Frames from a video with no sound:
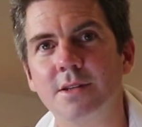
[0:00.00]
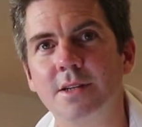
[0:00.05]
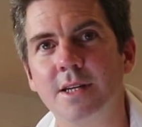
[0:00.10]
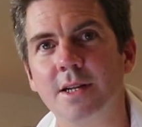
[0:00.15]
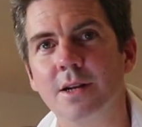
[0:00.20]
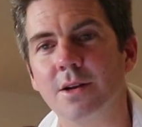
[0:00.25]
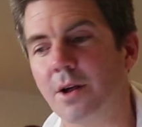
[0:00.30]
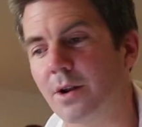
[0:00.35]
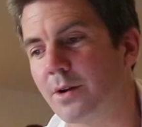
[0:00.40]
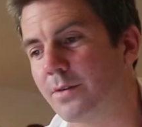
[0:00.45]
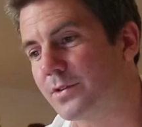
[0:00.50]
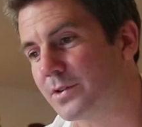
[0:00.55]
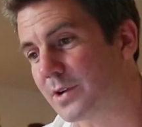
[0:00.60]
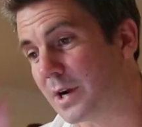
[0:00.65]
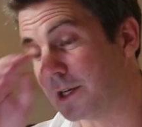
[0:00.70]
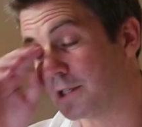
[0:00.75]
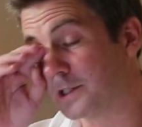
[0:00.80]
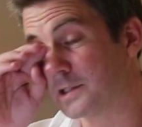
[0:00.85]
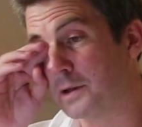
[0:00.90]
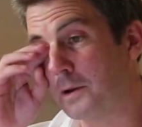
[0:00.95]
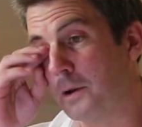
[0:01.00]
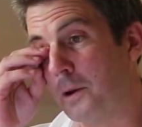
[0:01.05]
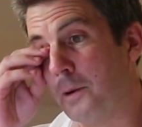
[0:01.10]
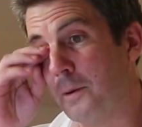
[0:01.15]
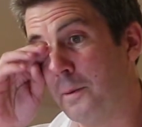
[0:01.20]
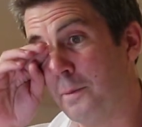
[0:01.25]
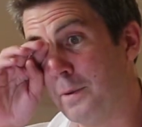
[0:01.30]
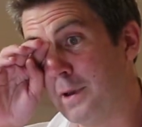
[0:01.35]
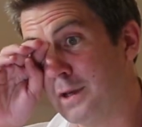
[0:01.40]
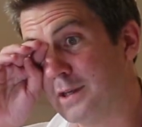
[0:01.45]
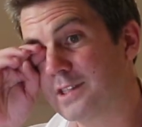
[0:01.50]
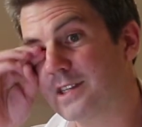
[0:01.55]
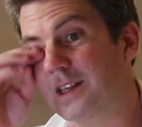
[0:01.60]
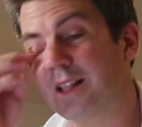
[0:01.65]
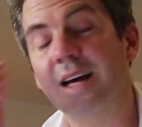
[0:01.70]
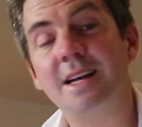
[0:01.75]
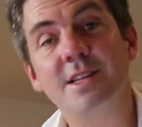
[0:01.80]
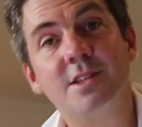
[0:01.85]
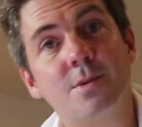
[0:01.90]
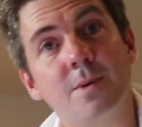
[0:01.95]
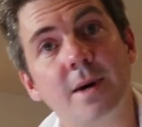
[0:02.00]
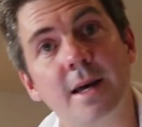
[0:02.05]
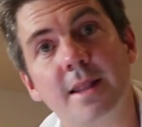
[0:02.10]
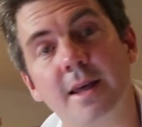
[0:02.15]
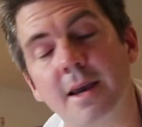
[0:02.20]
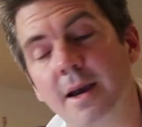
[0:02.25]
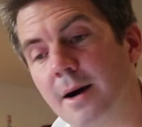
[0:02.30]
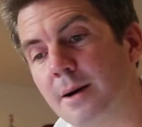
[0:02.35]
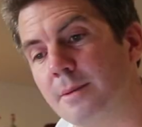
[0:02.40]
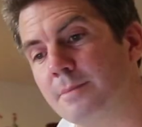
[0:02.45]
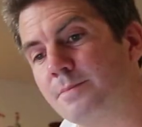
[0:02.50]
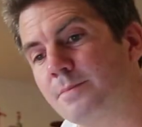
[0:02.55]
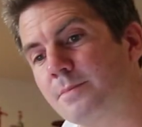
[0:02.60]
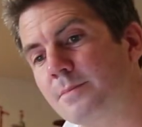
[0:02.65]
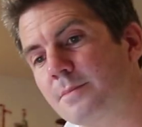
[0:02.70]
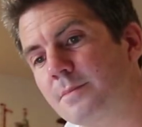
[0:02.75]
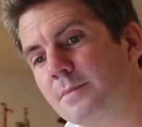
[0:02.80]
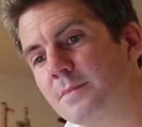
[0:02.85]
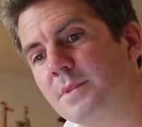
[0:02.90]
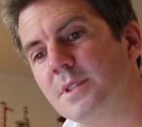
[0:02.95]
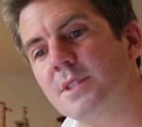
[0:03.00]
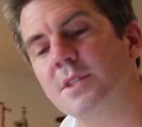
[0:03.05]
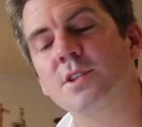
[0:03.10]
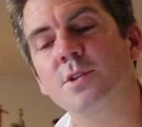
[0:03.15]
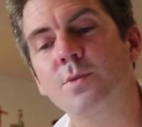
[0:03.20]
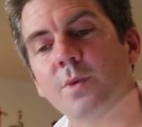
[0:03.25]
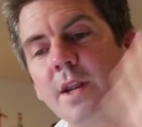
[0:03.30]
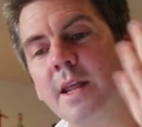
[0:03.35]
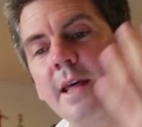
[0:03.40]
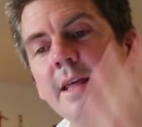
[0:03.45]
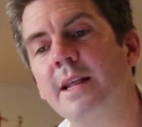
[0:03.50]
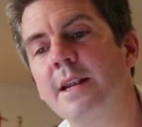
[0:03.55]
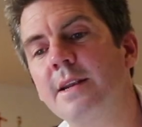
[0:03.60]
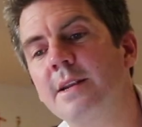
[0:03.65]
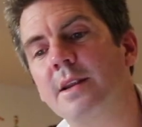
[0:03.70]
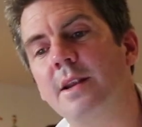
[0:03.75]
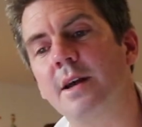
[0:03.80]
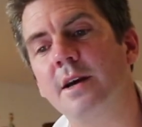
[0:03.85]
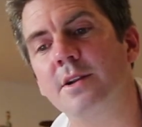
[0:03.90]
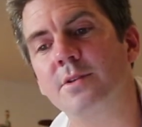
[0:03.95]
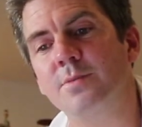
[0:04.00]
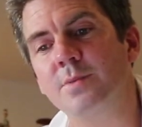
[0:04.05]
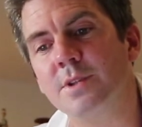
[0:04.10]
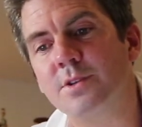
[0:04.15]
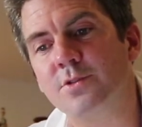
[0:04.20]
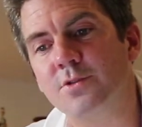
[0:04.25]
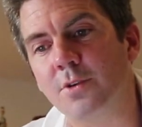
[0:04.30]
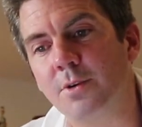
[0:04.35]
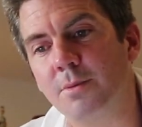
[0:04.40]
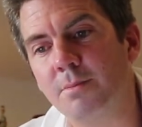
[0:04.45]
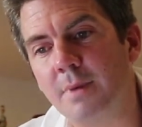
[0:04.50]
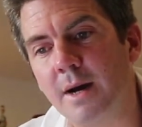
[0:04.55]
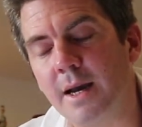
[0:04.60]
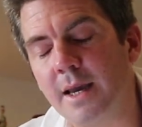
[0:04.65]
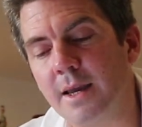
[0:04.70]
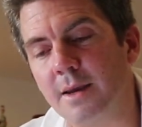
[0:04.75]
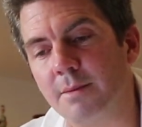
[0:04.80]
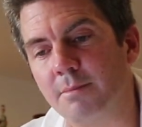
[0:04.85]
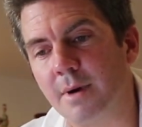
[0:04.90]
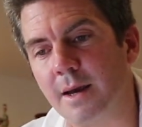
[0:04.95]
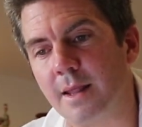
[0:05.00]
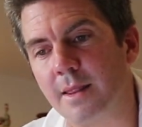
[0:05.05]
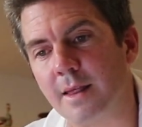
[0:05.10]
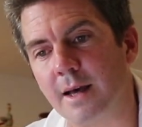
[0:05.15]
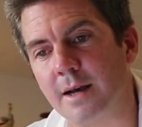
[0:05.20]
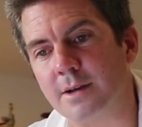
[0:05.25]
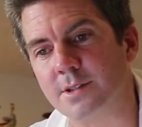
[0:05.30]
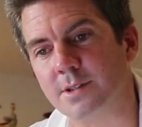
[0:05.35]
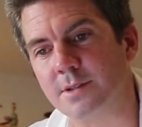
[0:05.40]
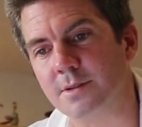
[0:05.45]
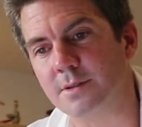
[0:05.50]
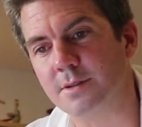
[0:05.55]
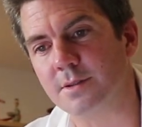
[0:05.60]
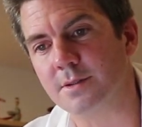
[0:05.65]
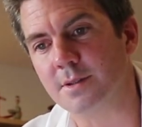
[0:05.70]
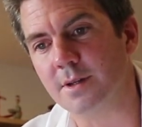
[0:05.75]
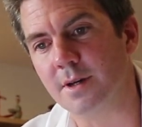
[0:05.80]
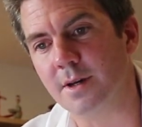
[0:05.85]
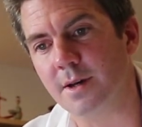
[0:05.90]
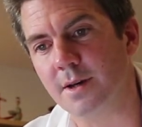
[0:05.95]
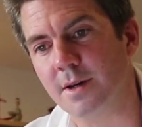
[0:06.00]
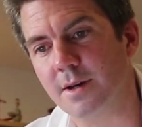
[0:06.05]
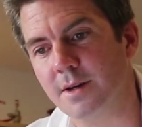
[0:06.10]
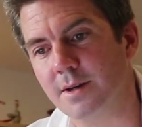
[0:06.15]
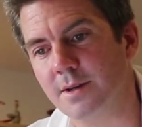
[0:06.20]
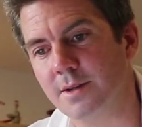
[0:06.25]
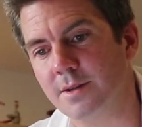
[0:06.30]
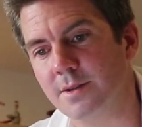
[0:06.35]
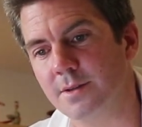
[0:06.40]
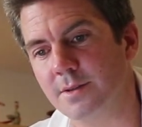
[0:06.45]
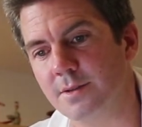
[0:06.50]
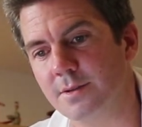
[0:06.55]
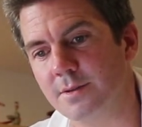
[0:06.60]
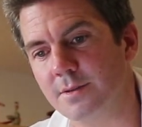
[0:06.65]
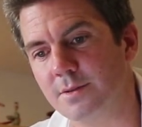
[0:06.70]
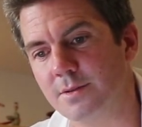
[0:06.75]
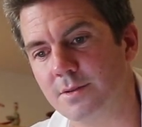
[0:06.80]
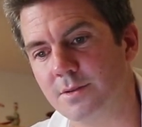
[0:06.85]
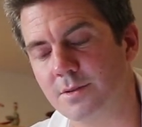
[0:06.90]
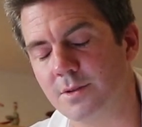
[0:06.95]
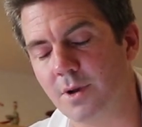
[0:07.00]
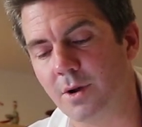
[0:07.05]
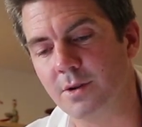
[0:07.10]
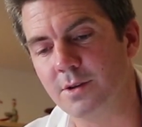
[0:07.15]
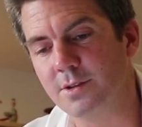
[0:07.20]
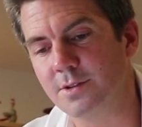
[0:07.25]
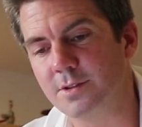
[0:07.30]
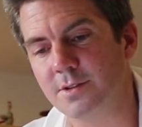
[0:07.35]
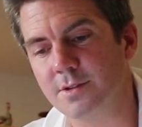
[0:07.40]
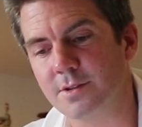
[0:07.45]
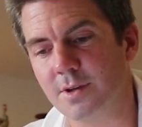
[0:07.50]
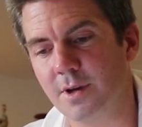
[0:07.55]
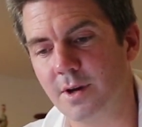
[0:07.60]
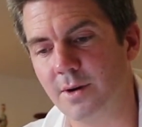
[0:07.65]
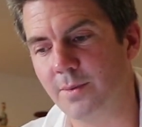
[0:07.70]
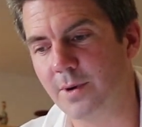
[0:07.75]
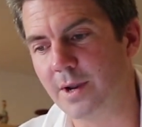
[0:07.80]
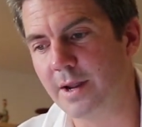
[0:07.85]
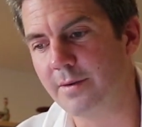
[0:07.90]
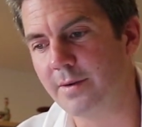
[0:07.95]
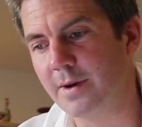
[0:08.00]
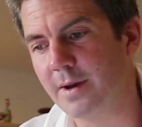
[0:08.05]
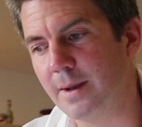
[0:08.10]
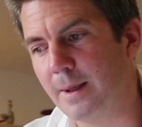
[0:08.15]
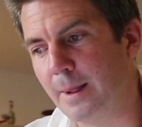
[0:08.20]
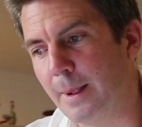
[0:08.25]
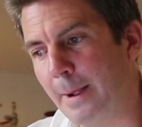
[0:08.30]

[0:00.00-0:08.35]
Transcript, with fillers: You need a lot of trust. So that's where they are. So what I ended, I had withdrawn my $1,000, whatever.